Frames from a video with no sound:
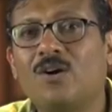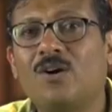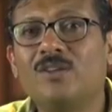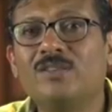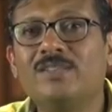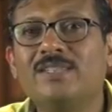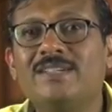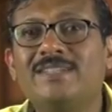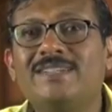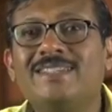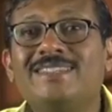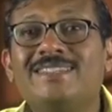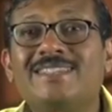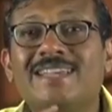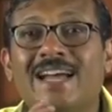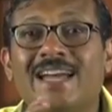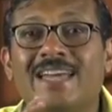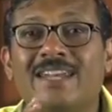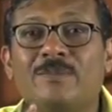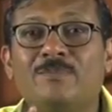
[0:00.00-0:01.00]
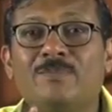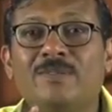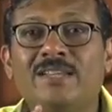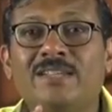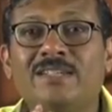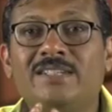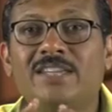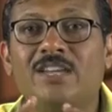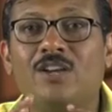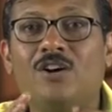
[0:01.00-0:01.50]
on the
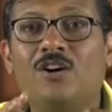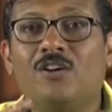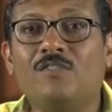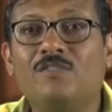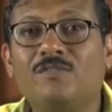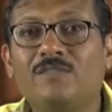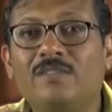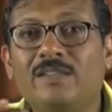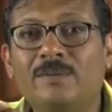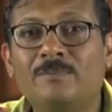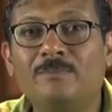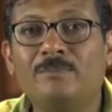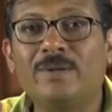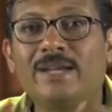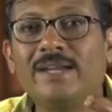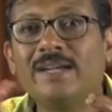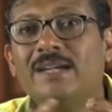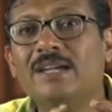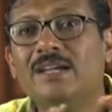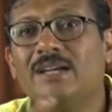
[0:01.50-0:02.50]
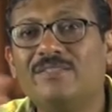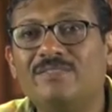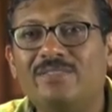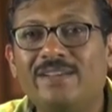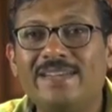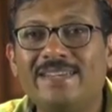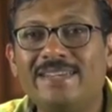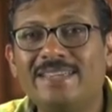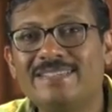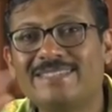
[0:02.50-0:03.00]
desirability of lumping
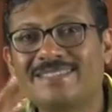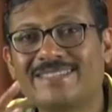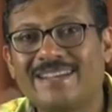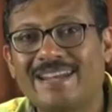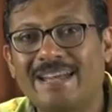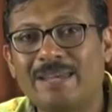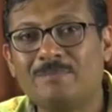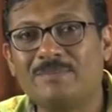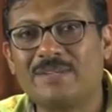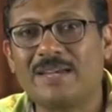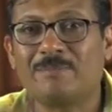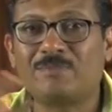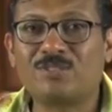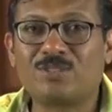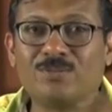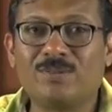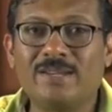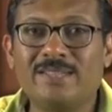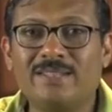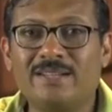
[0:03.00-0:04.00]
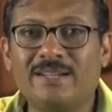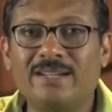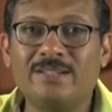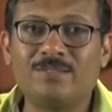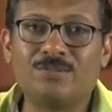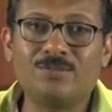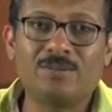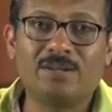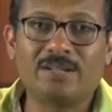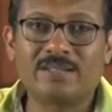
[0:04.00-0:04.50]
various crime types together
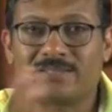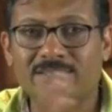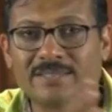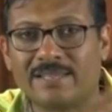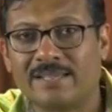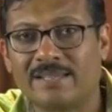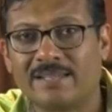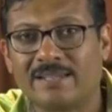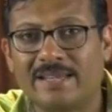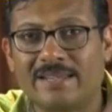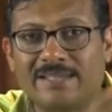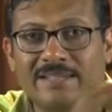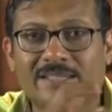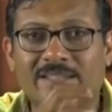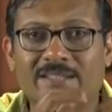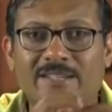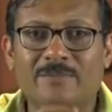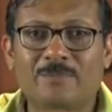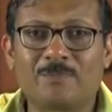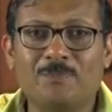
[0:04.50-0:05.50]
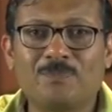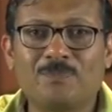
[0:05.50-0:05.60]
into a single category.